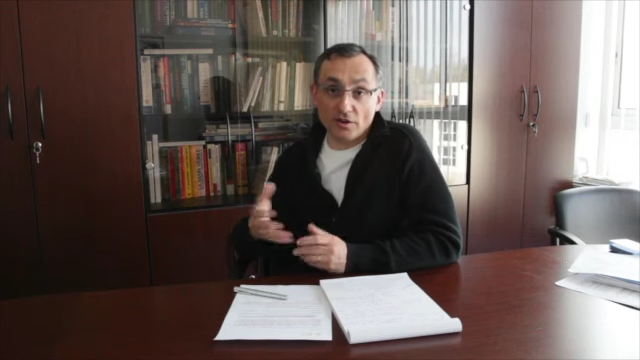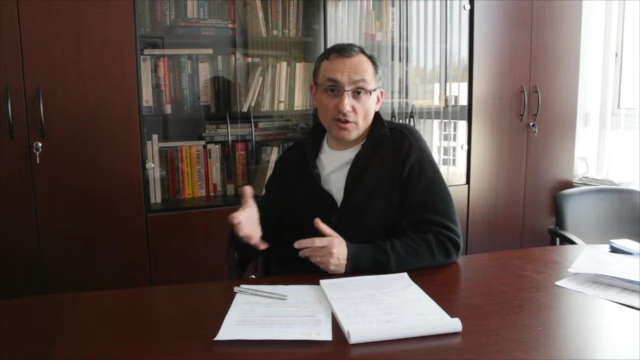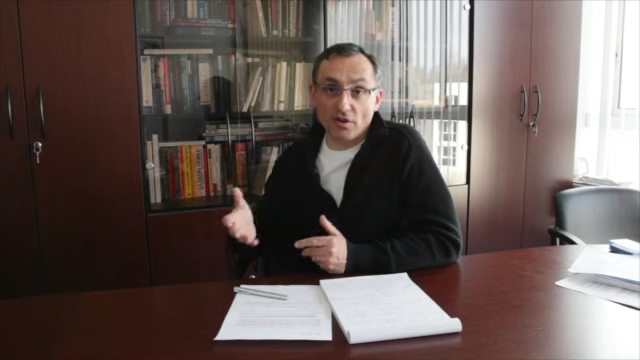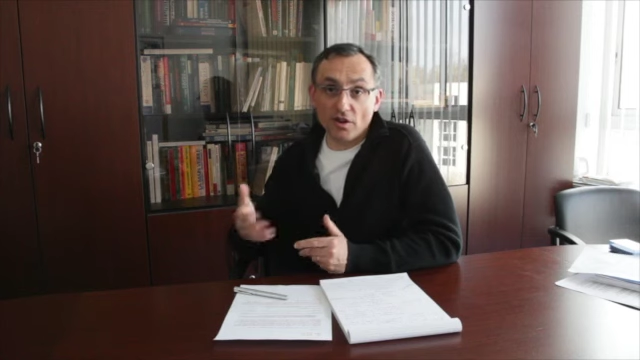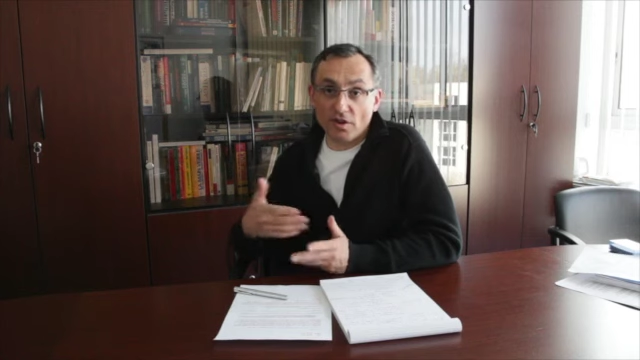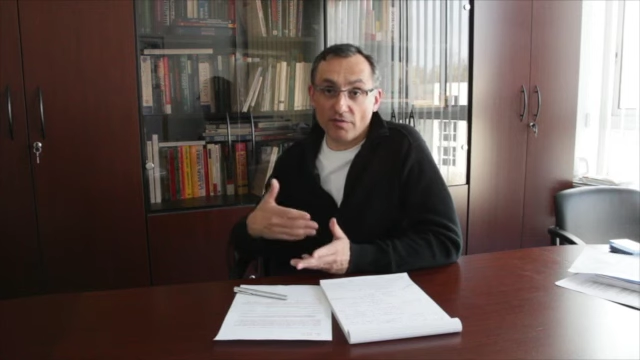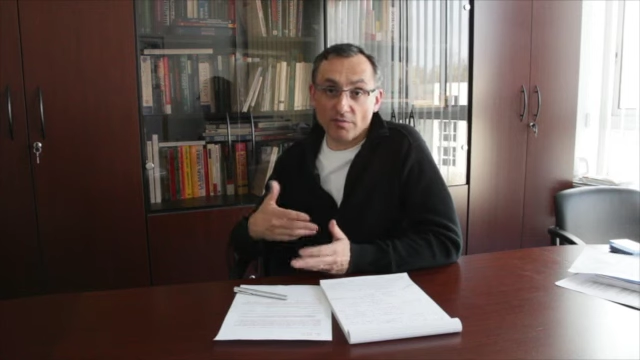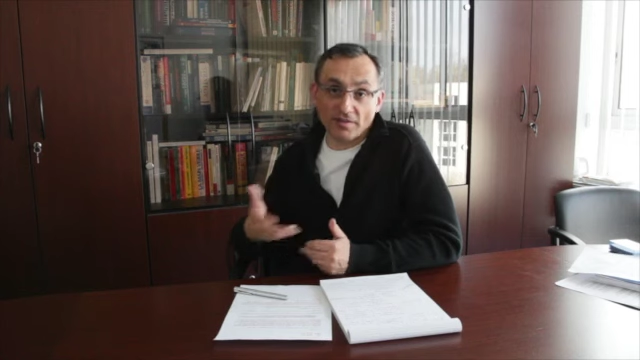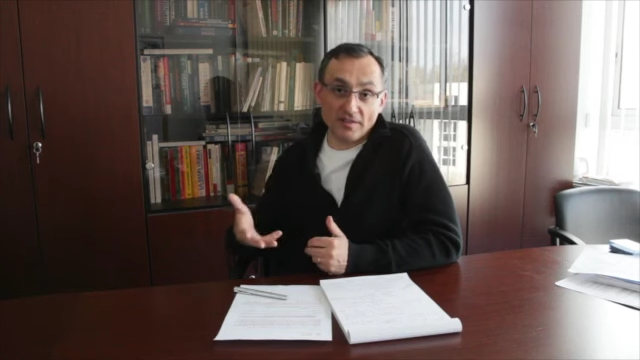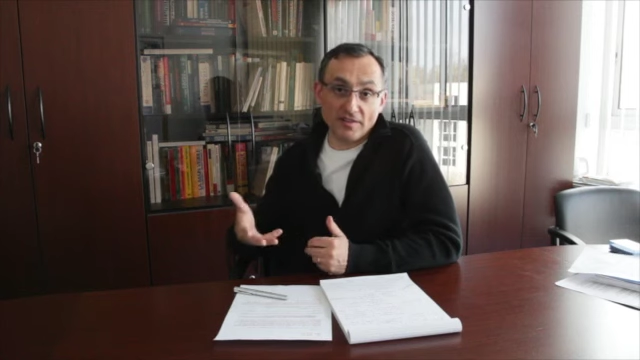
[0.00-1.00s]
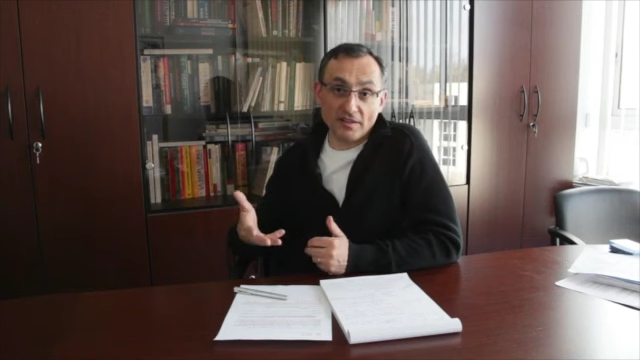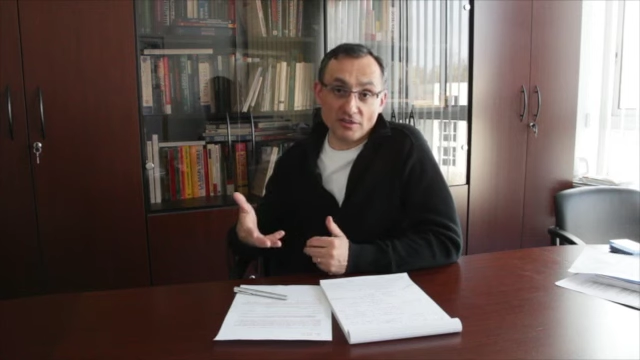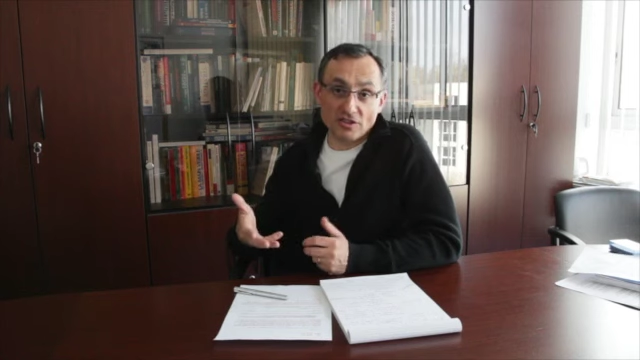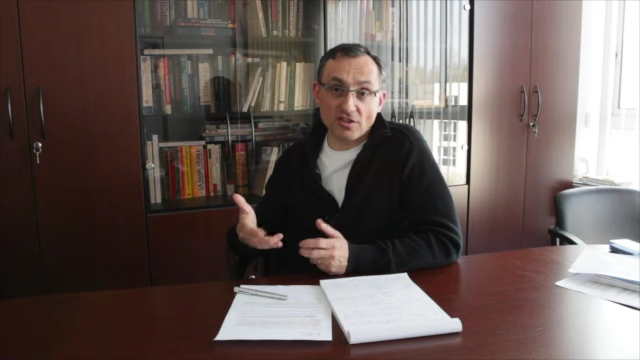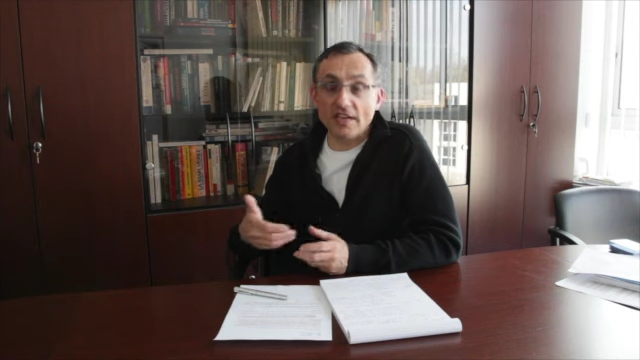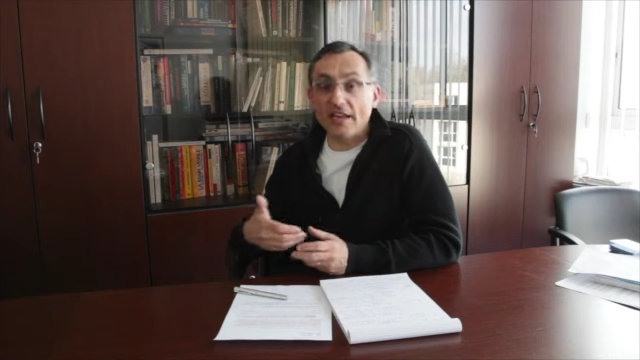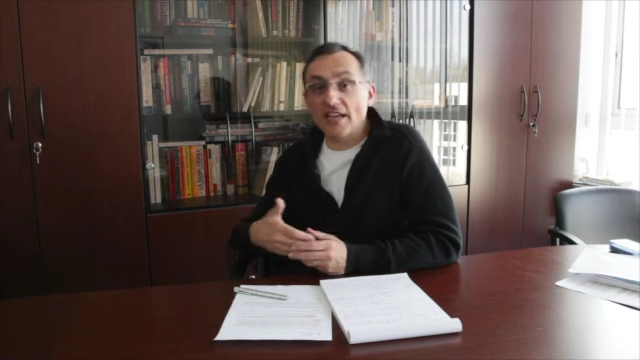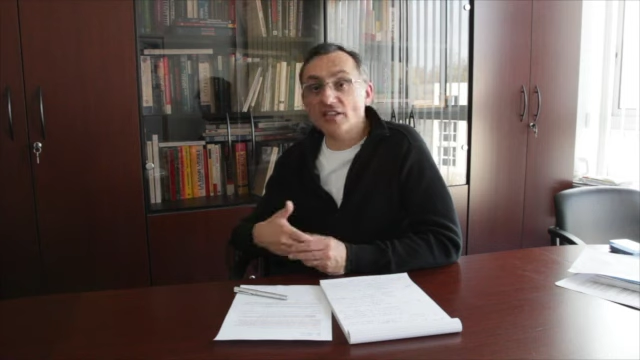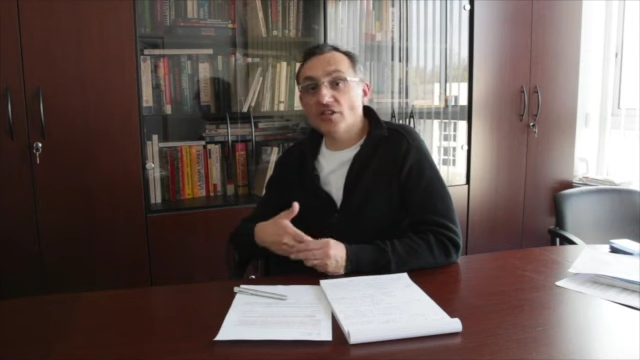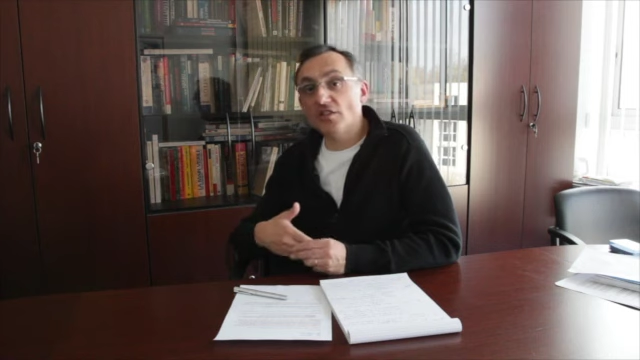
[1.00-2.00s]
a year of presidential
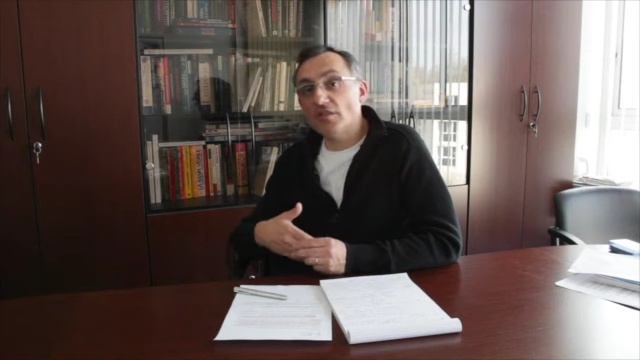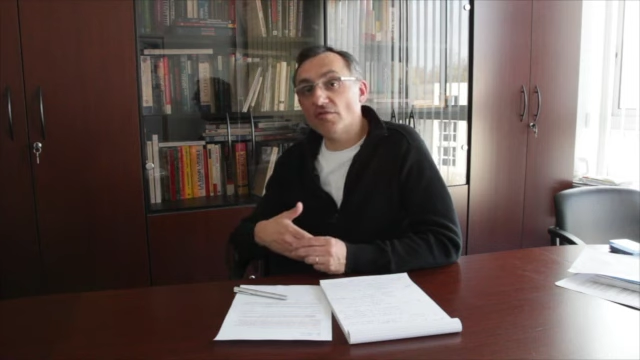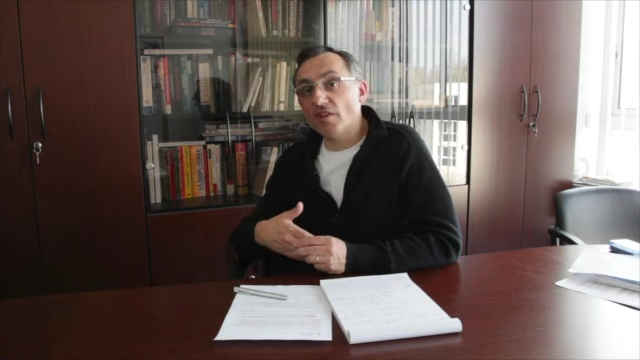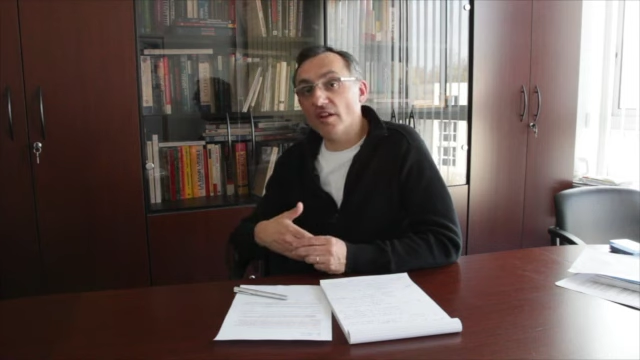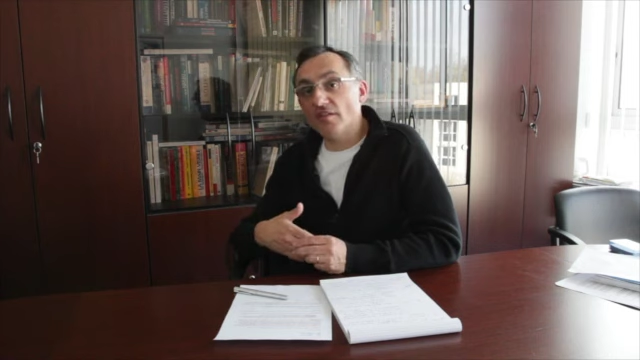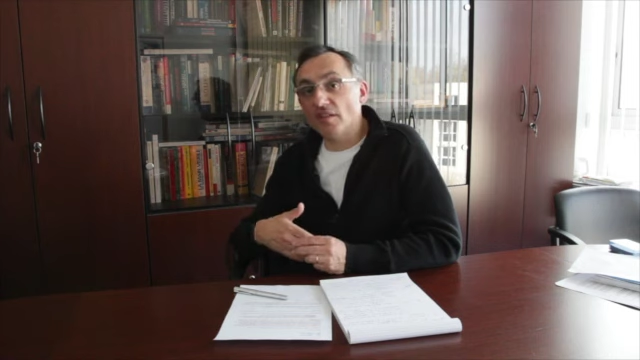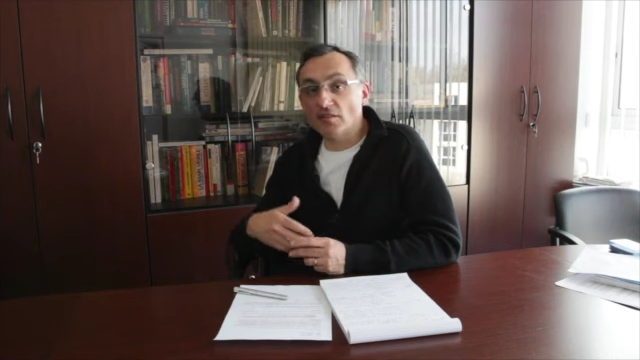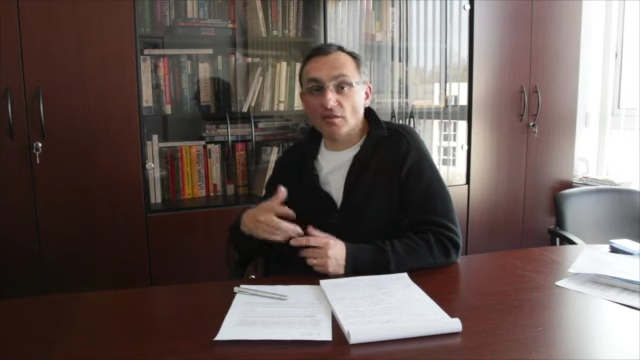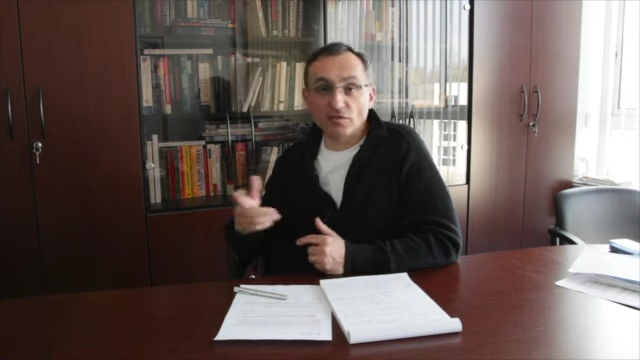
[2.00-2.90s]
election in France and